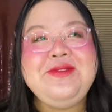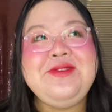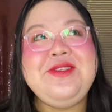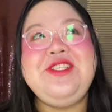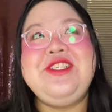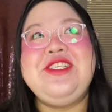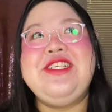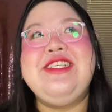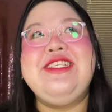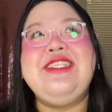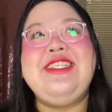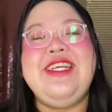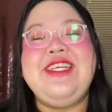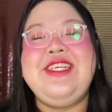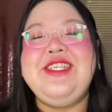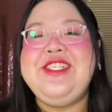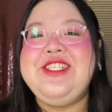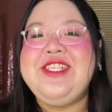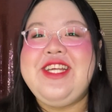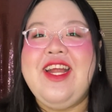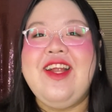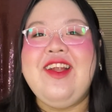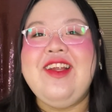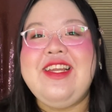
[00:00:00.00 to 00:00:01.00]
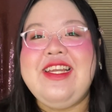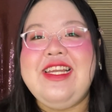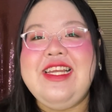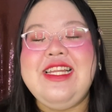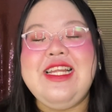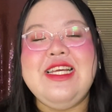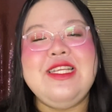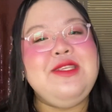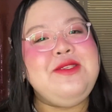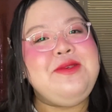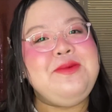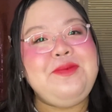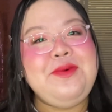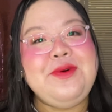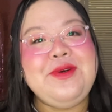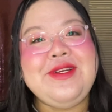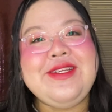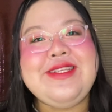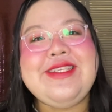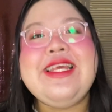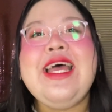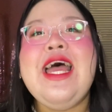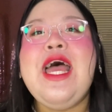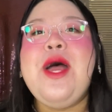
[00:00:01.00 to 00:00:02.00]
which is a charity that
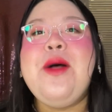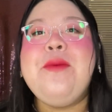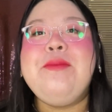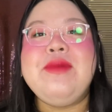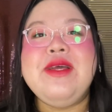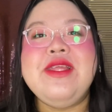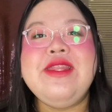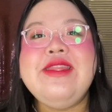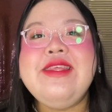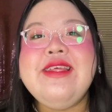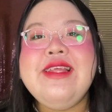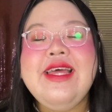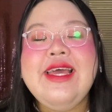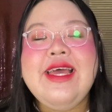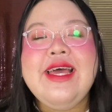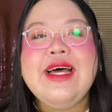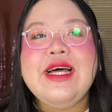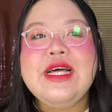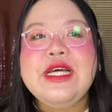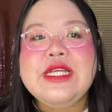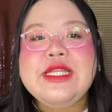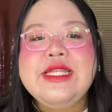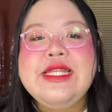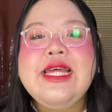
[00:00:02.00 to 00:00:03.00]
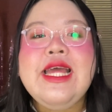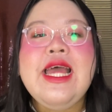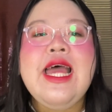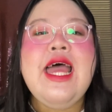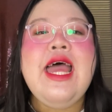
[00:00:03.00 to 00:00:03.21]
supports mental health